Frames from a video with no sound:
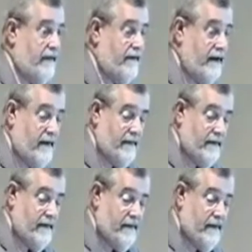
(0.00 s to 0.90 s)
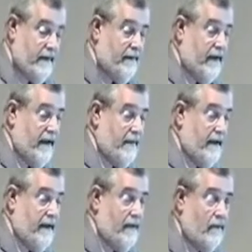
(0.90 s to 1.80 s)
their table and playing
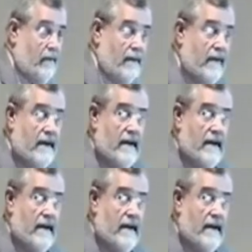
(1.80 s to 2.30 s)
by their rules.